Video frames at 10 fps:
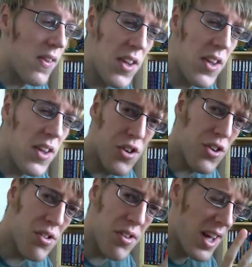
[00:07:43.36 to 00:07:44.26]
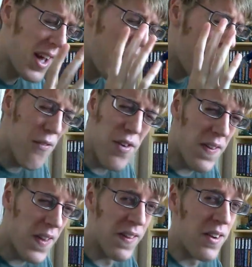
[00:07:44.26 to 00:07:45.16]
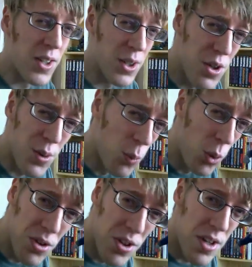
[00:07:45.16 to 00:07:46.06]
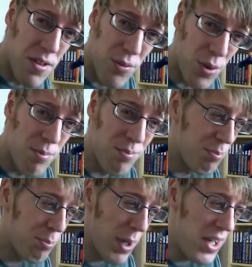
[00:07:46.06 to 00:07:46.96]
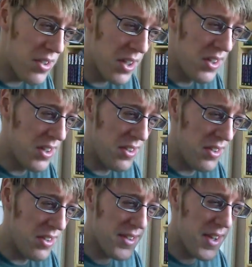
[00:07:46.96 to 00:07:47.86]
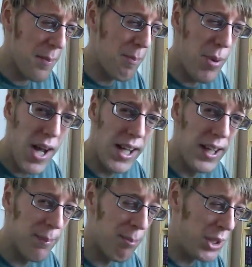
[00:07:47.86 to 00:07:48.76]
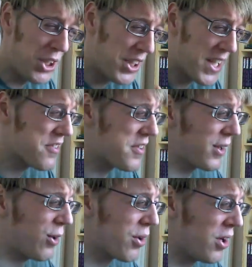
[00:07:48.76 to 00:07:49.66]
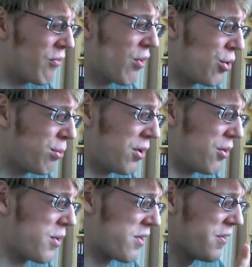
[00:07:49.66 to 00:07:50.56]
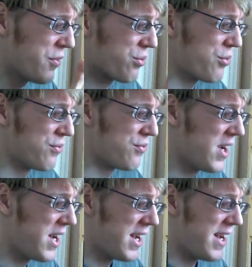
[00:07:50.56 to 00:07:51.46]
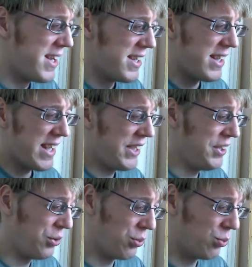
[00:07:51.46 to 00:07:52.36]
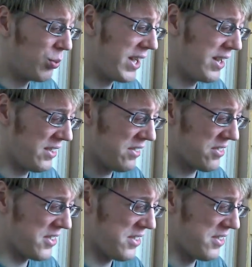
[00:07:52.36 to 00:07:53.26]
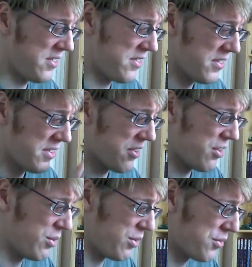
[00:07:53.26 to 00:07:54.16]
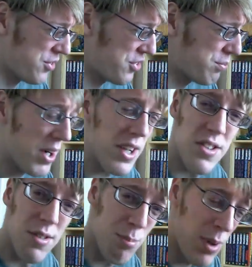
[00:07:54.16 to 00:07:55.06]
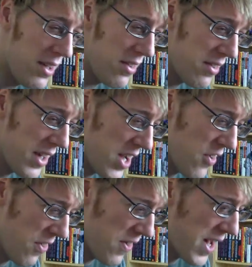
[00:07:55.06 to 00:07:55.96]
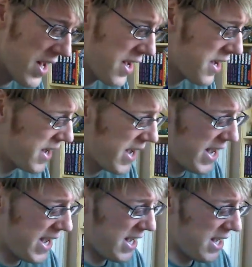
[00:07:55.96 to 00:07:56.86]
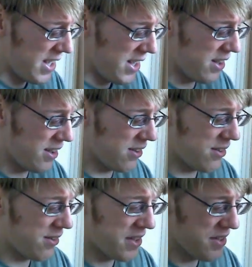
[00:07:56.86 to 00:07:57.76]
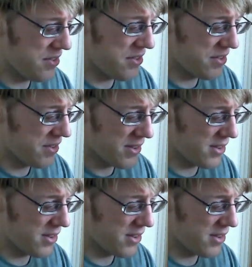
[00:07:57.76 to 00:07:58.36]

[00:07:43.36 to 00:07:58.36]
This is just everything I could have wanted from Beast Hunters. It's a big, majestic looking robot with the sort of angel wings and, odd spikes and pieces here and there. Oh, it's...